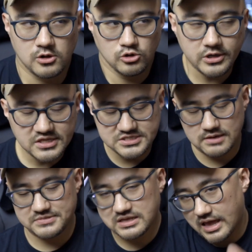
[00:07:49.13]
look at
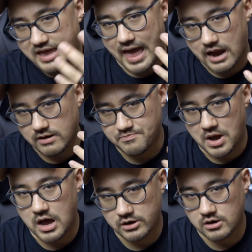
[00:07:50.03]
something like Harry
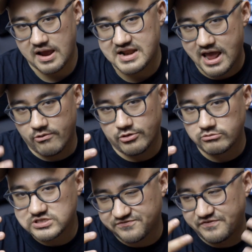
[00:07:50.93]
Potter and how
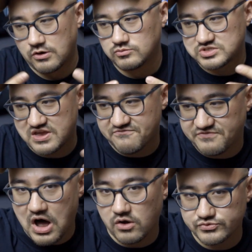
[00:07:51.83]
those films
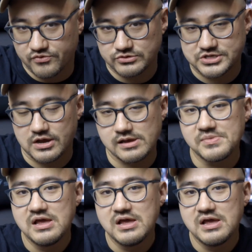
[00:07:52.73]
evolved over time.